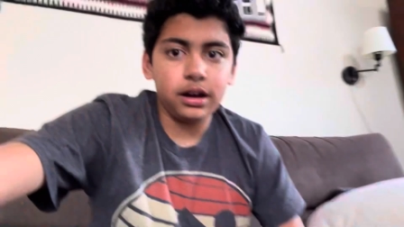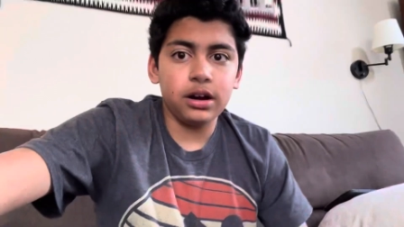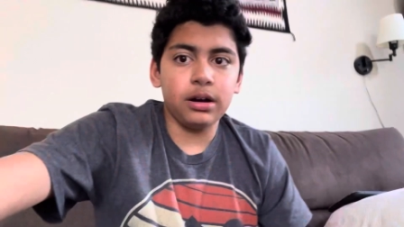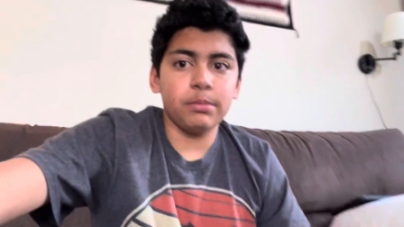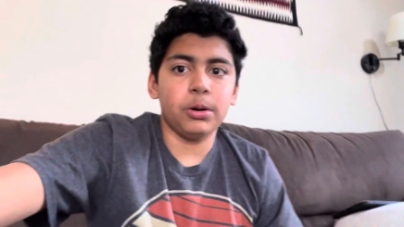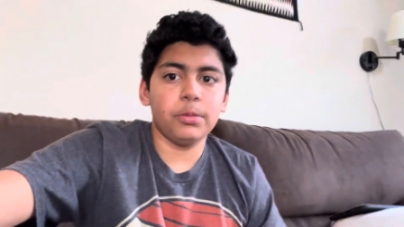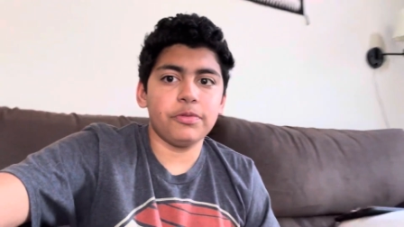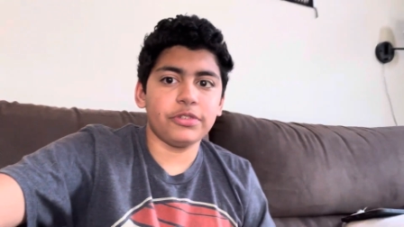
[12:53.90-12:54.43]

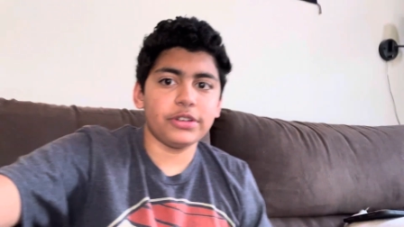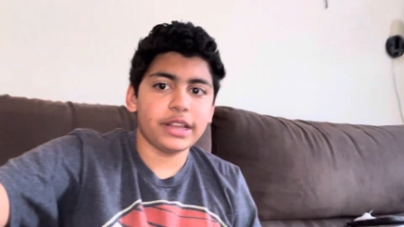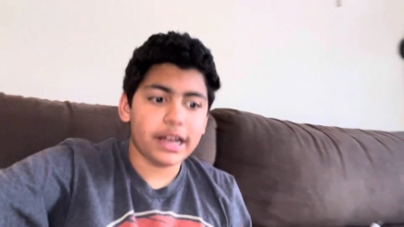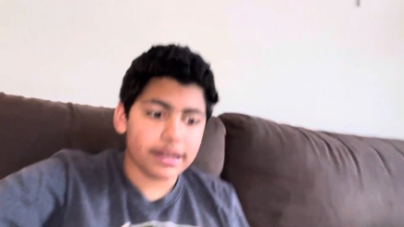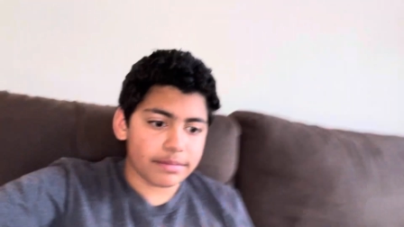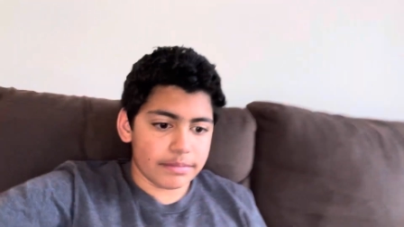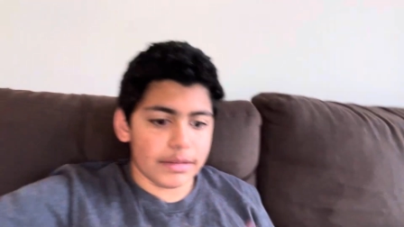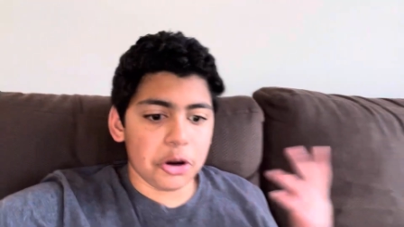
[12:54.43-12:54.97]
um, hopefully
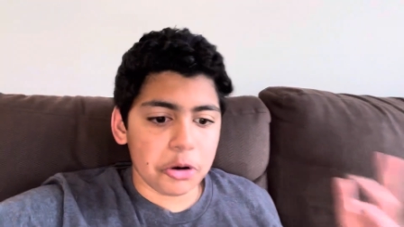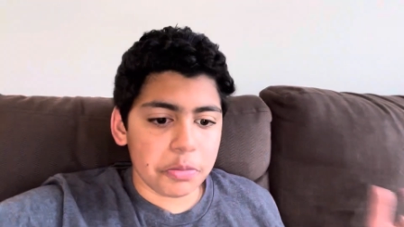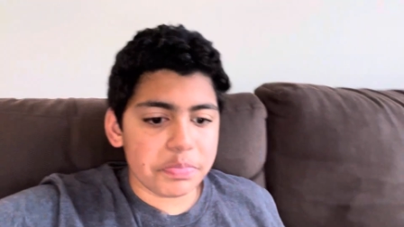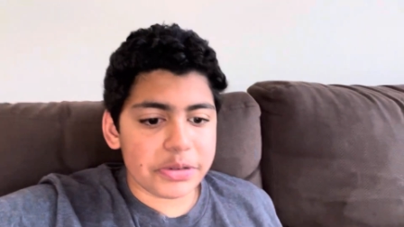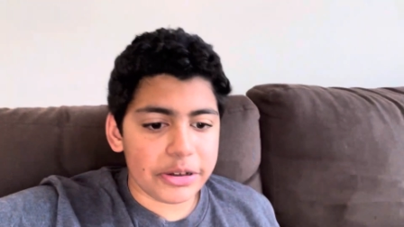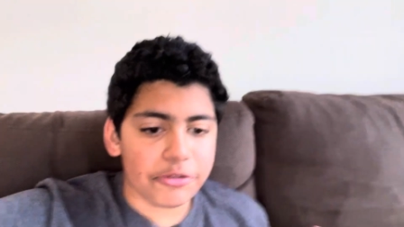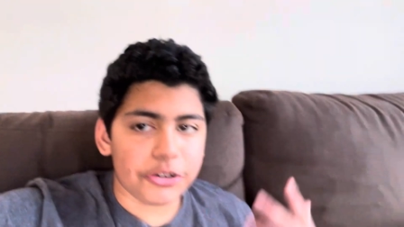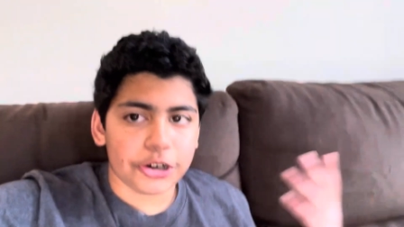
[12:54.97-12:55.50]
that
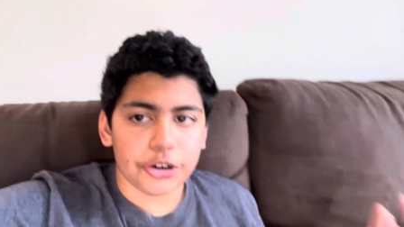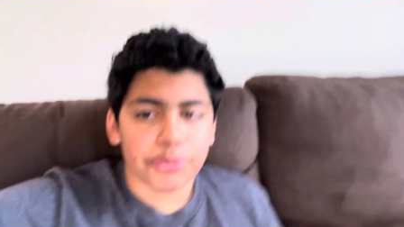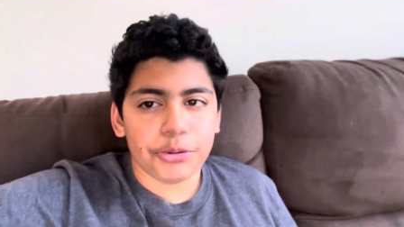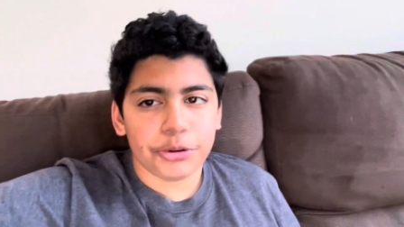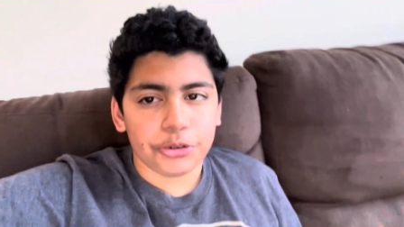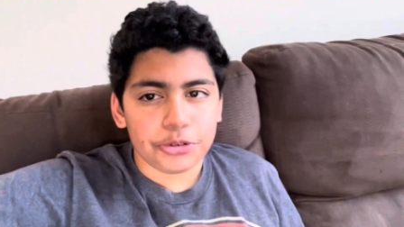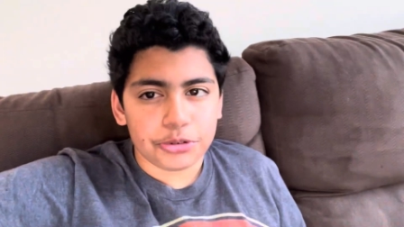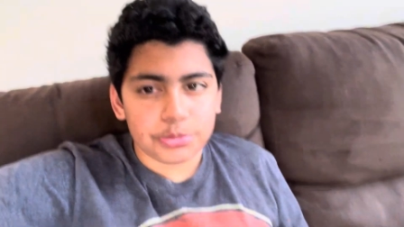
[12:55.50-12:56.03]
helped. If you're gonna
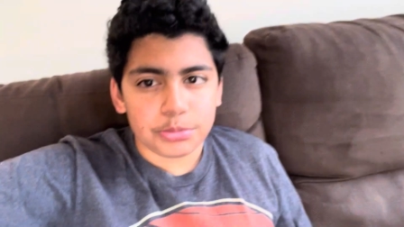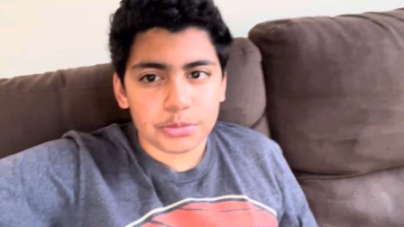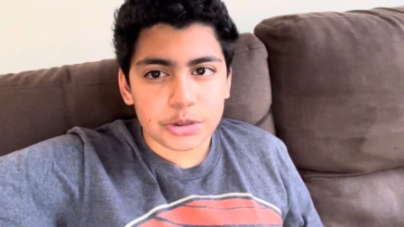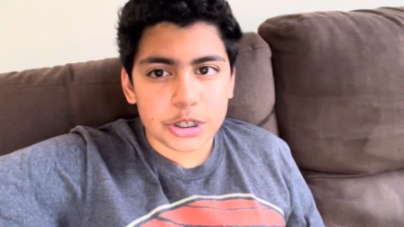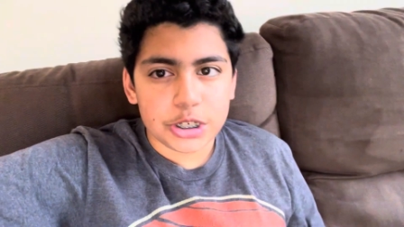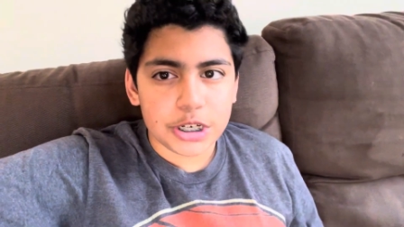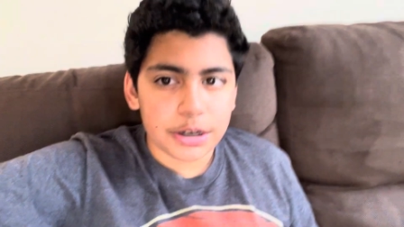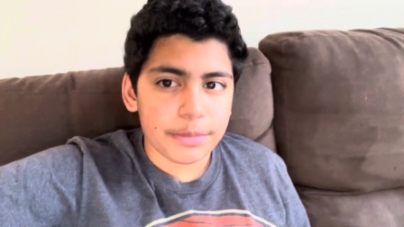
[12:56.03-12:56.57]
build a
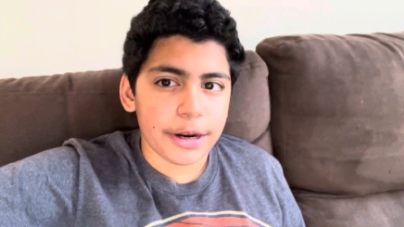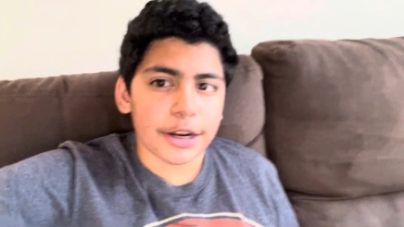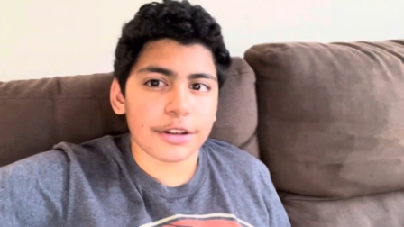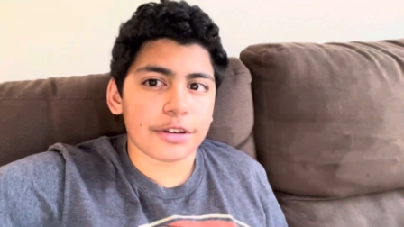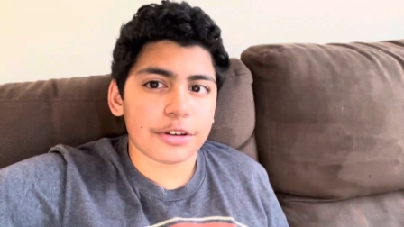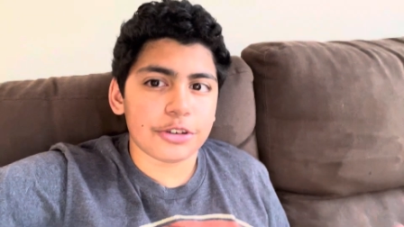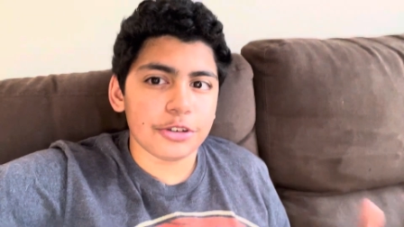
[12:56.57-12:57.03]
cinematic